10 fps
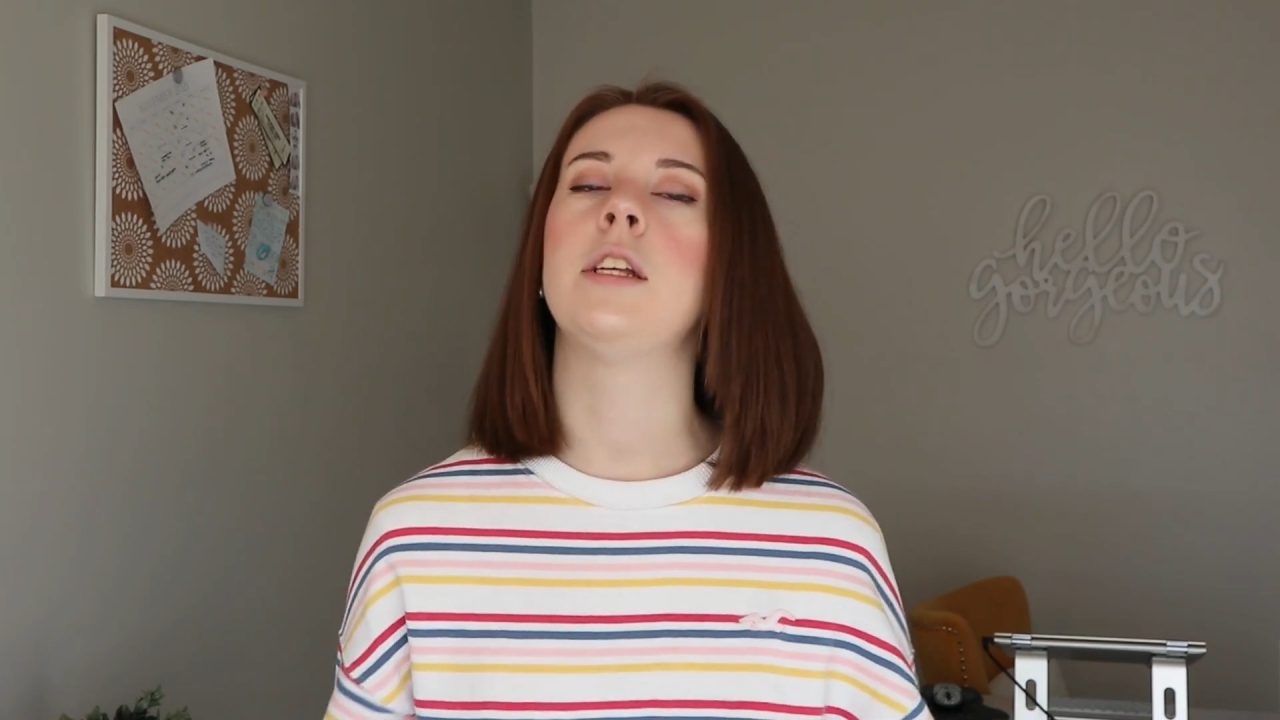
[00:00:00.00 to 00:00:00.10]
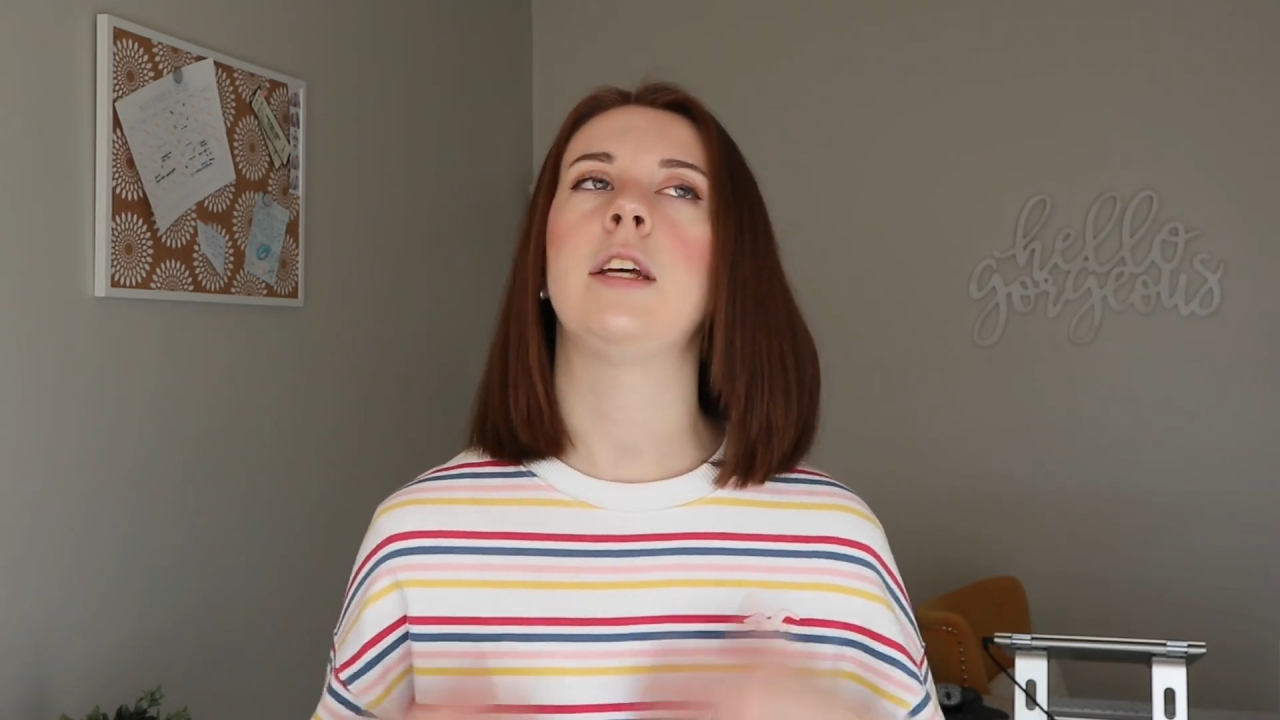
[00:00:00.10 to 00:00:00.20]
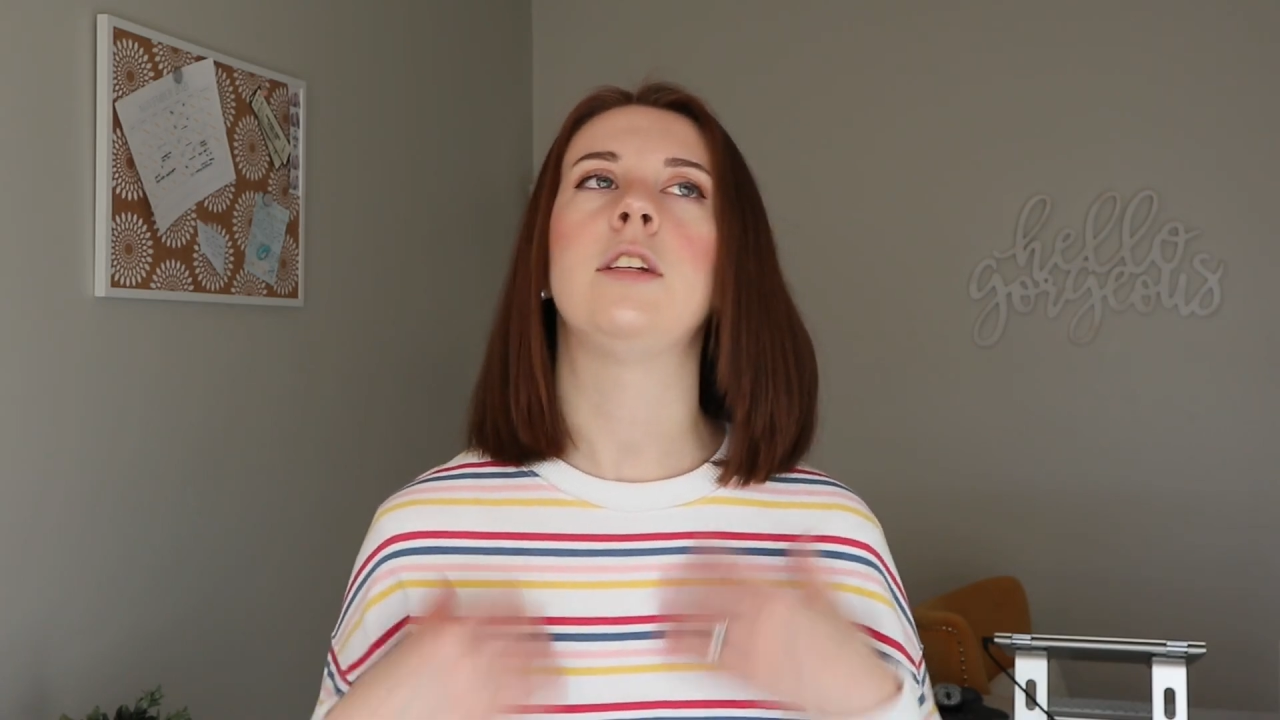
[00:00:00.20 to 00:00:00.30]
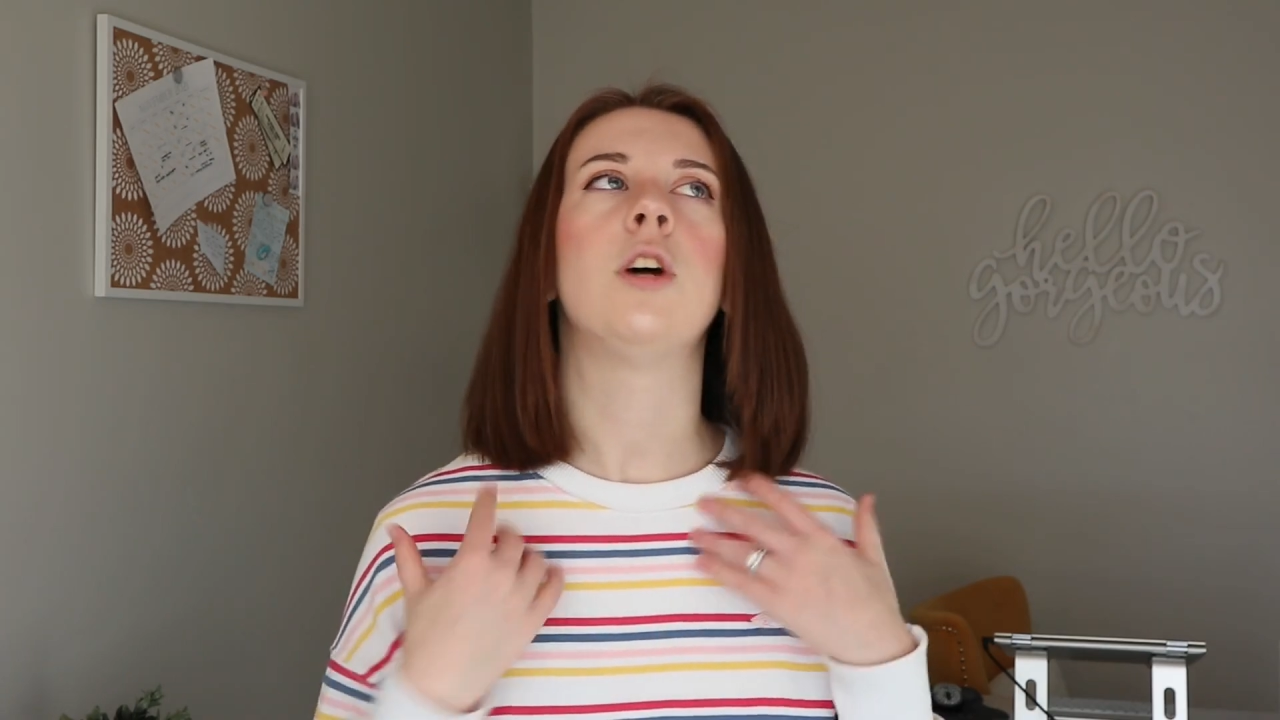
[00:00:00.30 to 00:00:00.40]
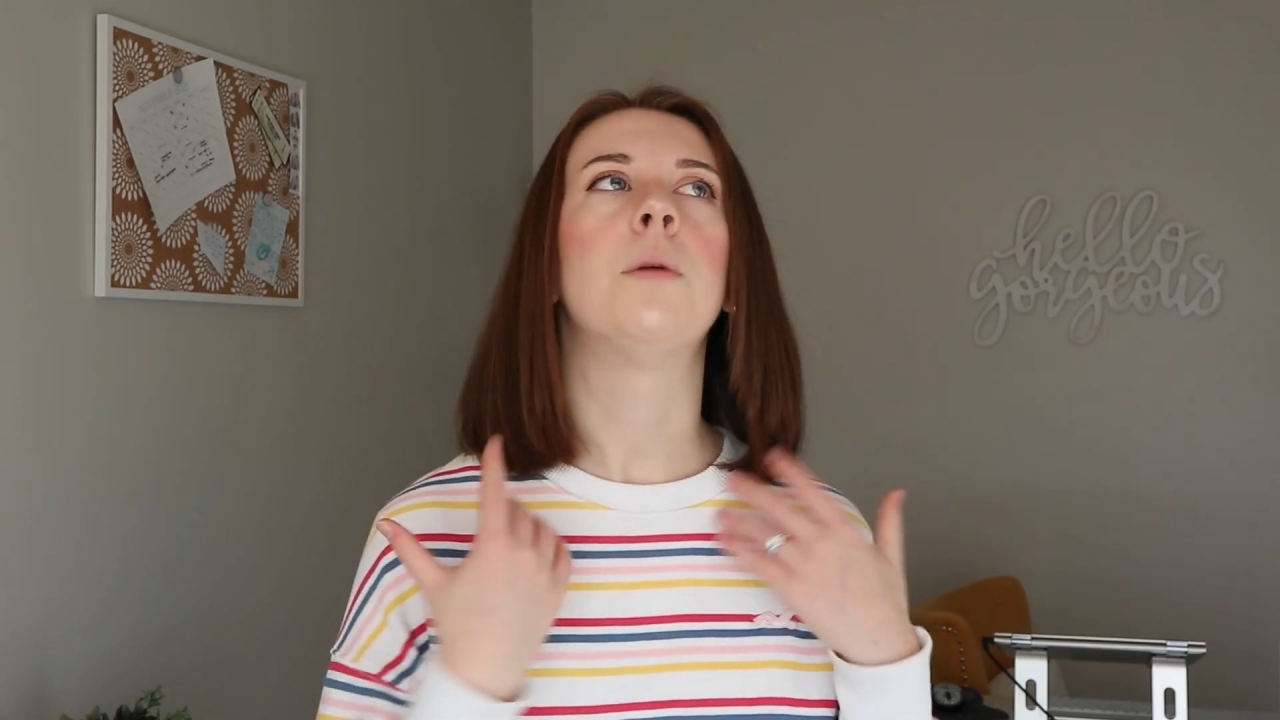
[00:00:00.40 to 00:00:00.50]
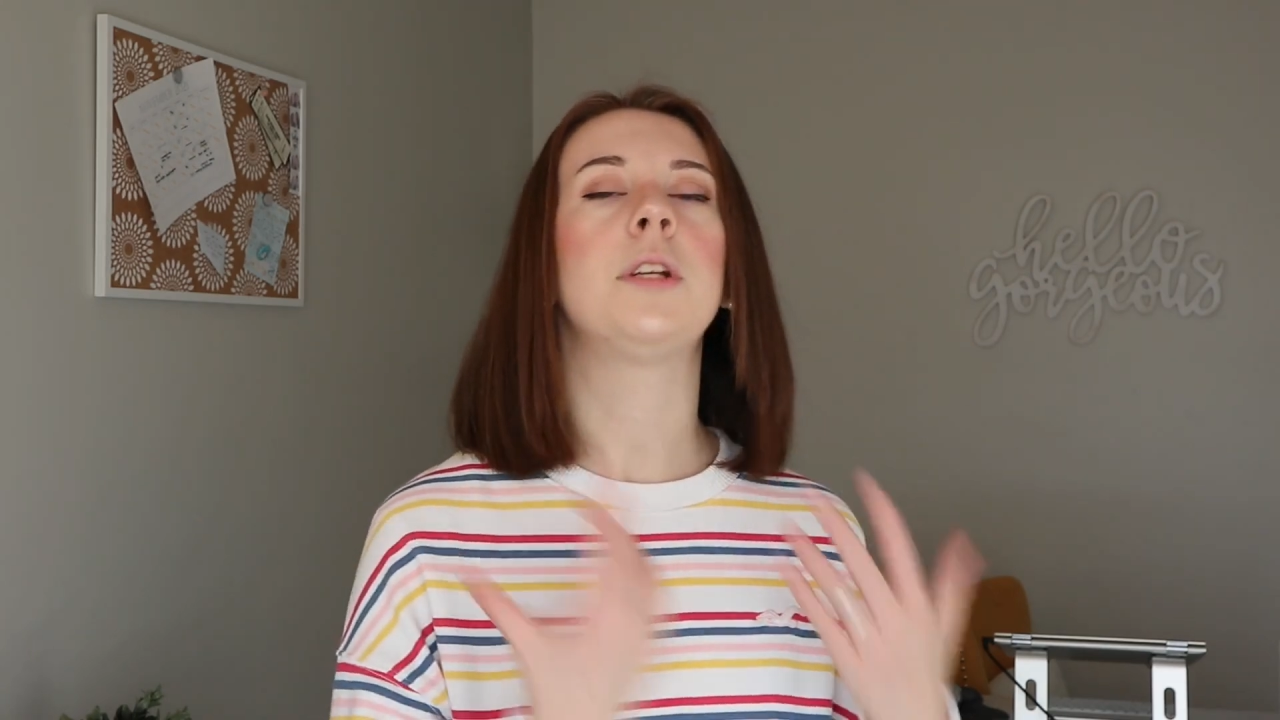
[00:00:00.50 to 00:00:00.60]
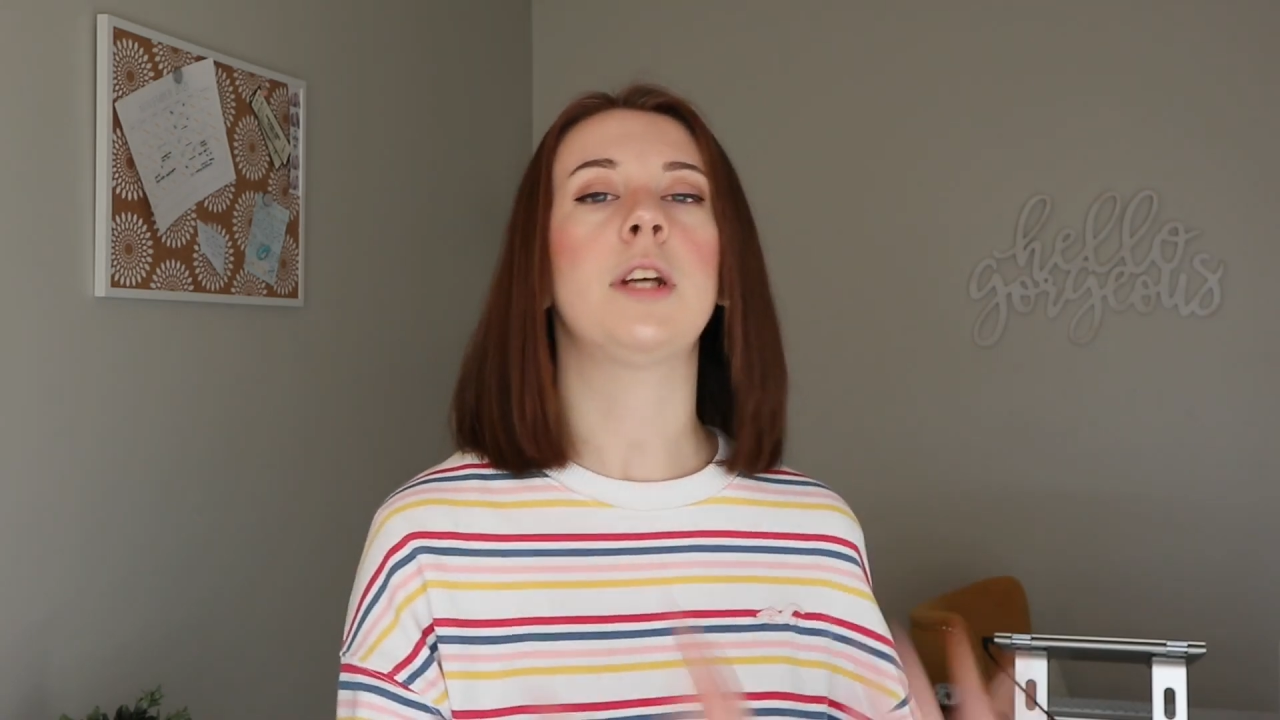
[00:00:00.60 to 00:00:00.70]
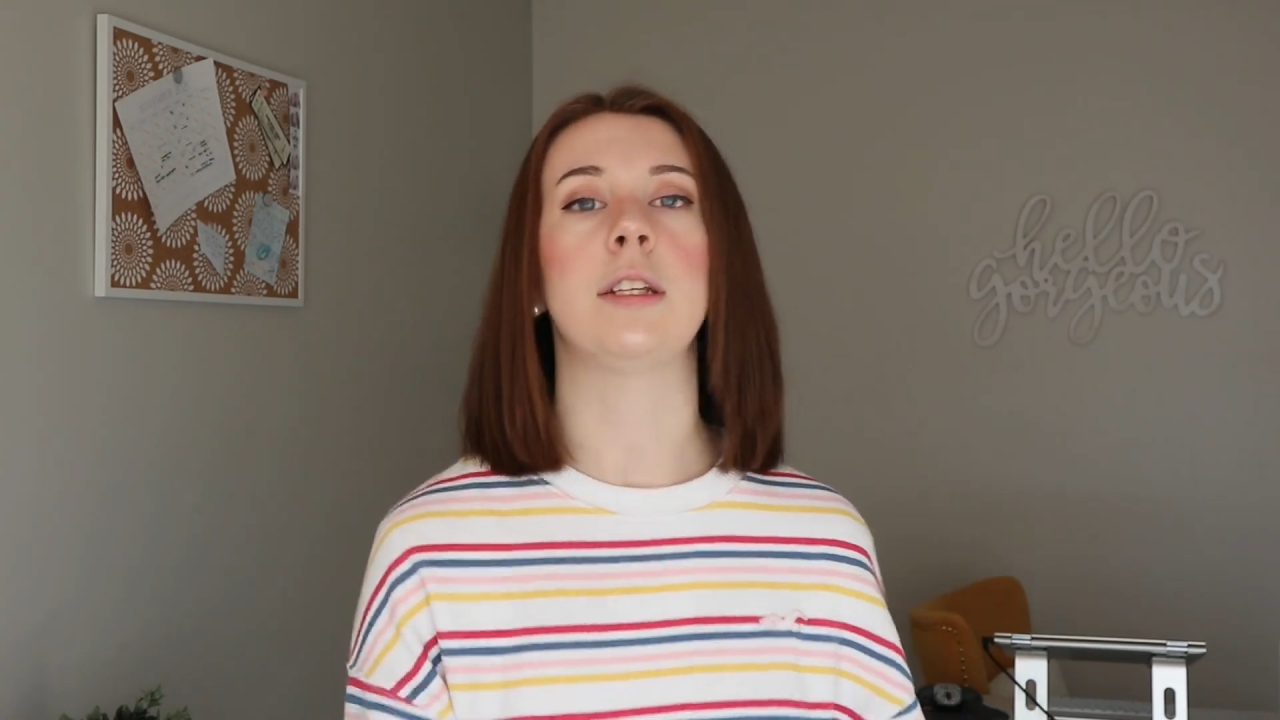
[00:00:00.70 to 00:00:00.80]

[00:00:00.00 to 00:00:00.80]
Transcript: just has so much